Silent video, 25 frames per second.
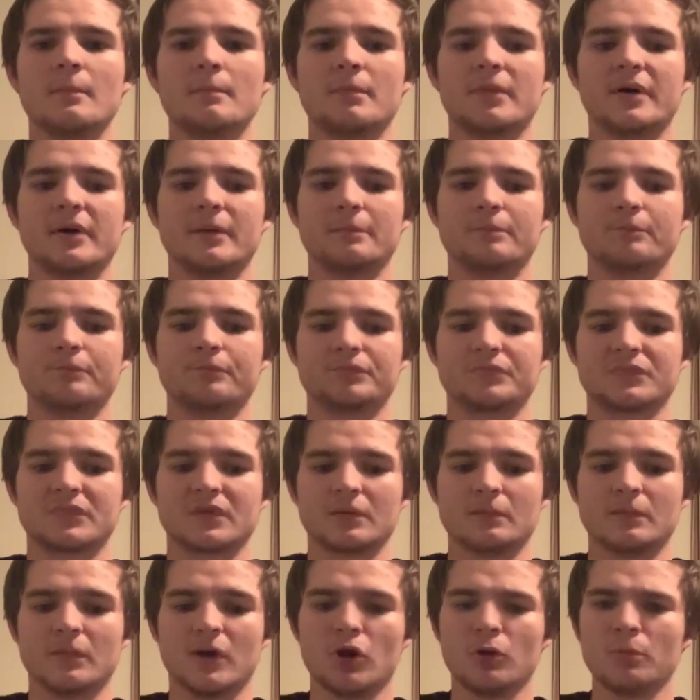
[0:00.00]
But
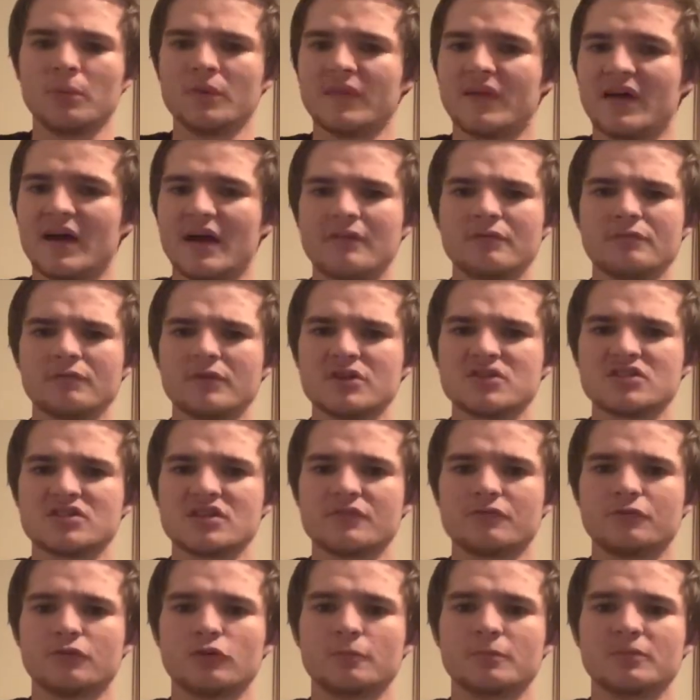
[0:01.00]
Melbourne, they haven't reached
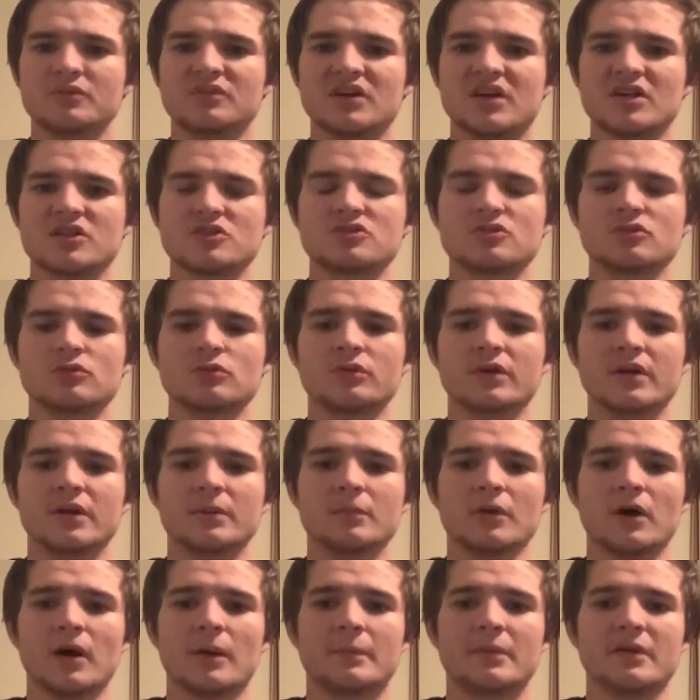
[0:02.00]
their full potential, in
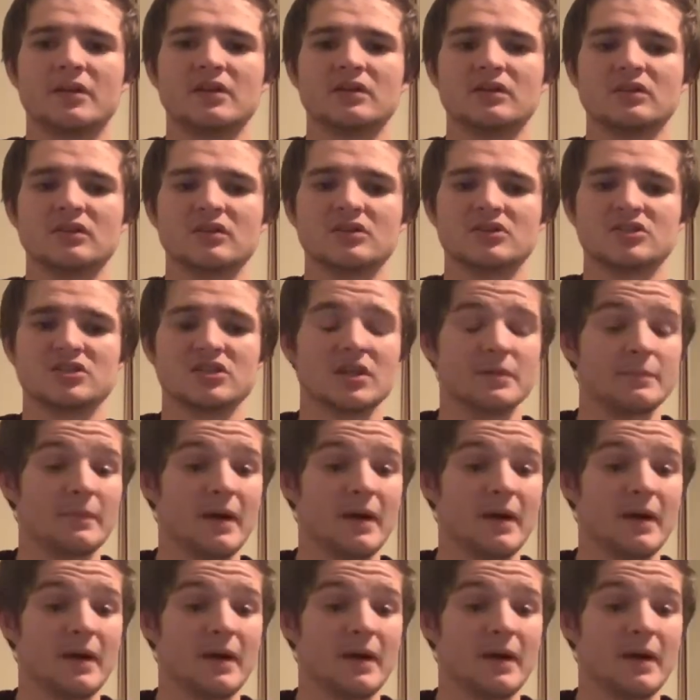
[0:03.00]
my opinion, this year.